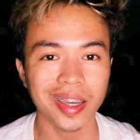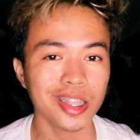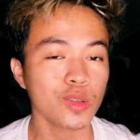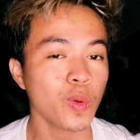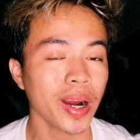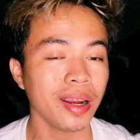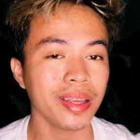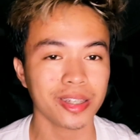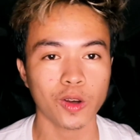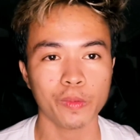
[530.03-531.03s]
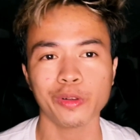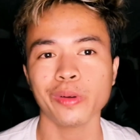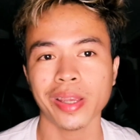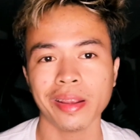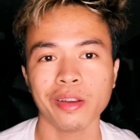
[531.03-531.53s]
its wireless
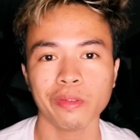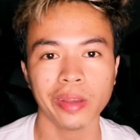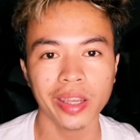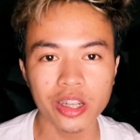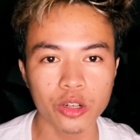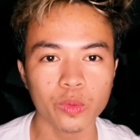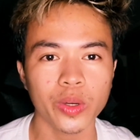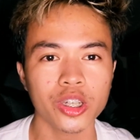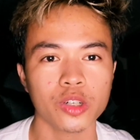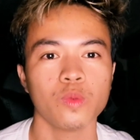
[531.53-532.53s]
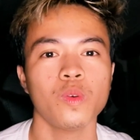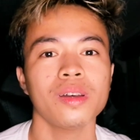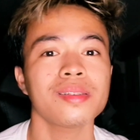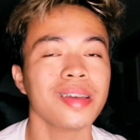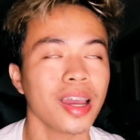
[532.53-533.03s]
operating range, which
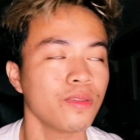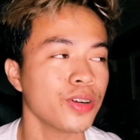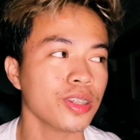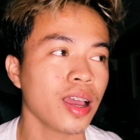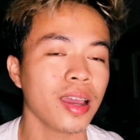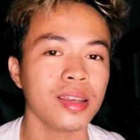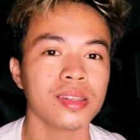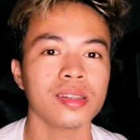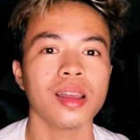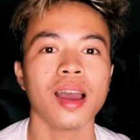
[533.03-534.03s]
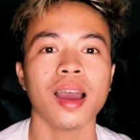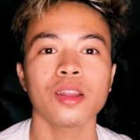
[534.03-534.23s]
was advertised